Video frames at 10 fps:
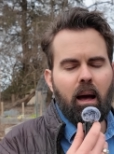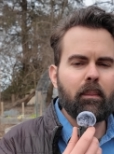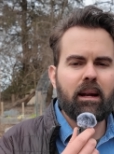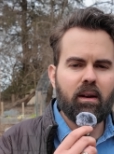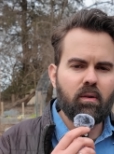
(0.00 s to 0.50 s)
I
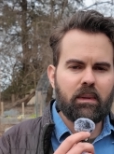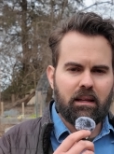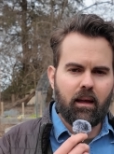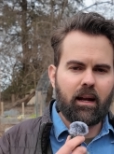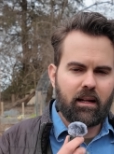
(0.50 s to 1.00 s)
mean, I don't
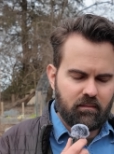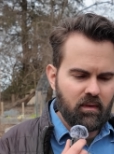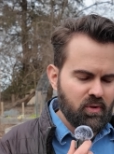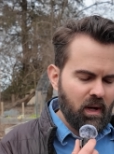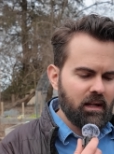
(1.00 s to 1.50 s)
mean that. I
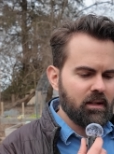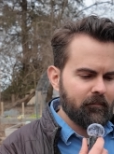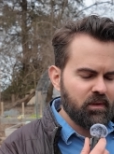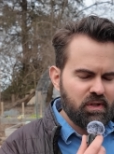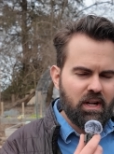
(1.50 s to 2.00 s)
try to
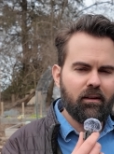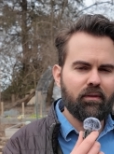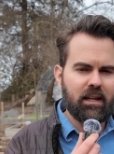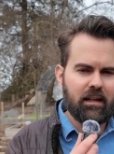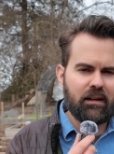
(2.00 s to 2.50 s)
share
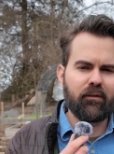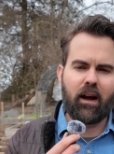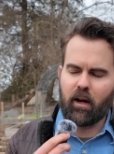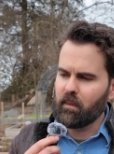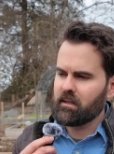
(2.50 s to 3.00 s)
the
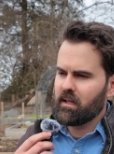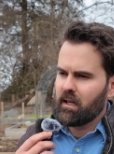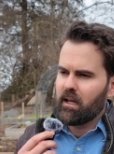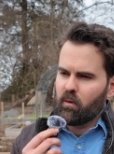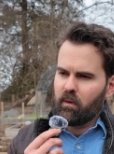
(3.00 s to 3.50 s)
environment
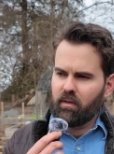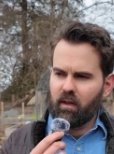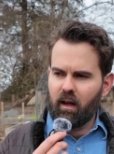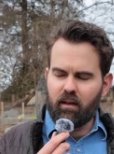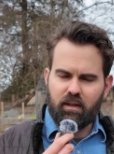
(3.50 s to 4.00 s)
with
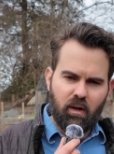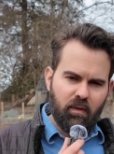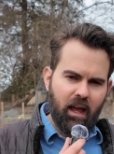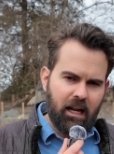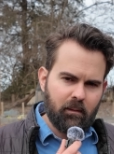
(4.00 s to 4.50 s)

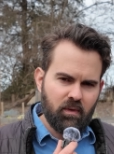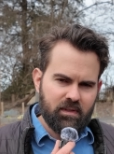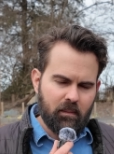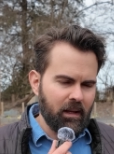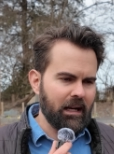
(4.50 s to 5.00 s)
the animals
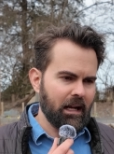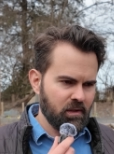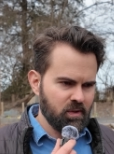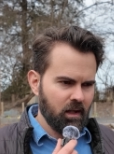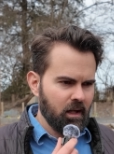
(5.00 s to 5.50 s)
and plant
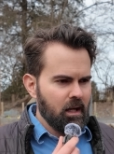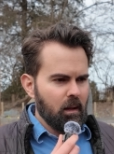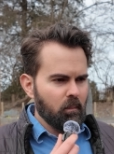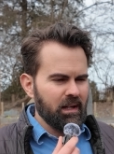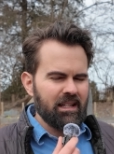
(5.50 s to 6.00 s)
extra,
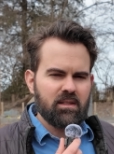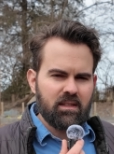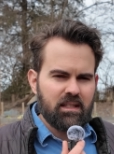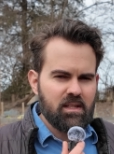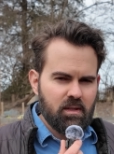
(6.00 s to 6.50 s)
but it's
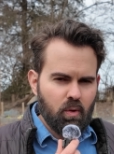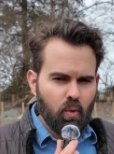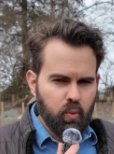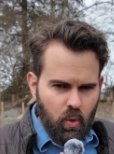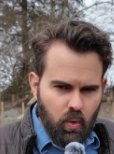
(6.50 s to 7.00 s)
just
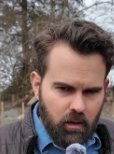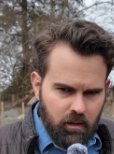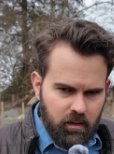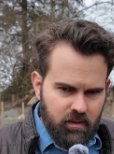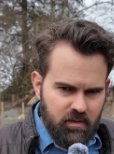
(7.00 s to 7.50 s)

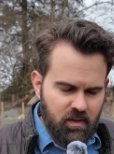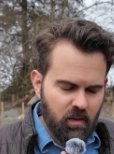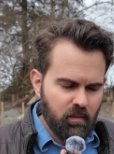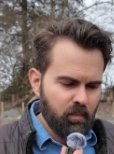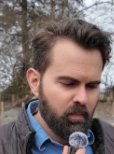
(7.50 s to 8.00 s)
cruel.
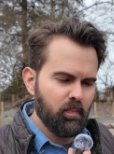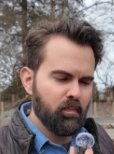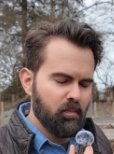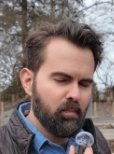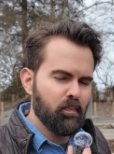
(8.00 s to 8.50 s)
So
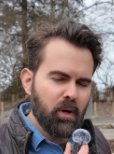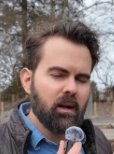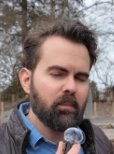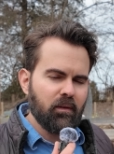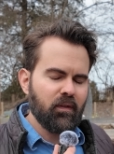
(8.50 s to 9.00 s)
put
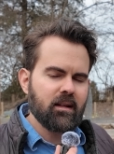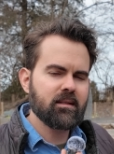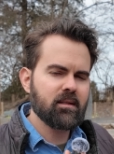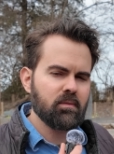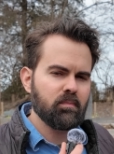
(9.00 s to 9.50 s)
up your
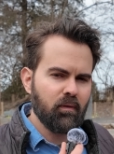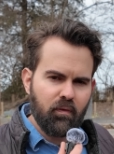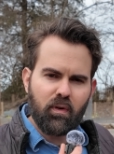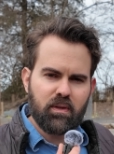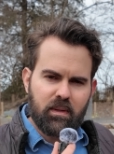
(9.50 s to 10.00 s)
fence
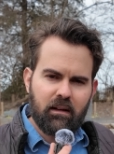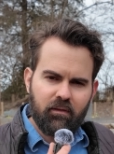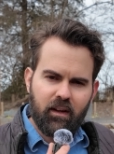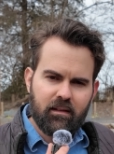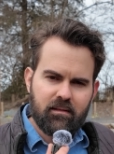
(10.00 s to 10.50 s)
before you need a
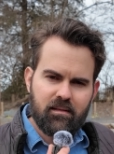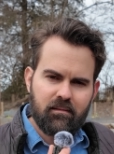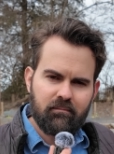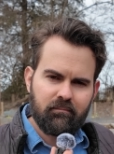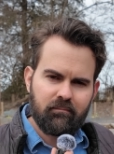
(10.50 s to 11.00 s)
fence.